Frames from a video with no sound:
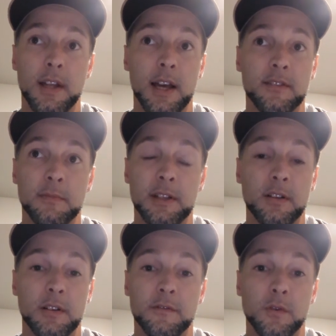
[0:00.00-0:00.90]
has me
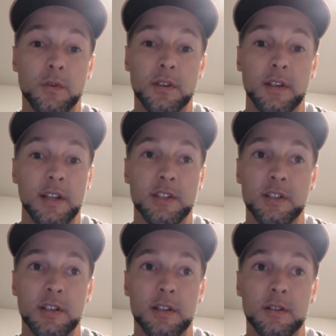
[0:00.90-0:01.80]
looking forward to next
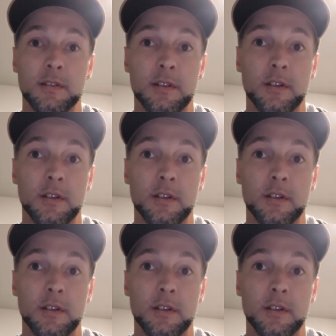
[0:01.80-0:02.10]
year.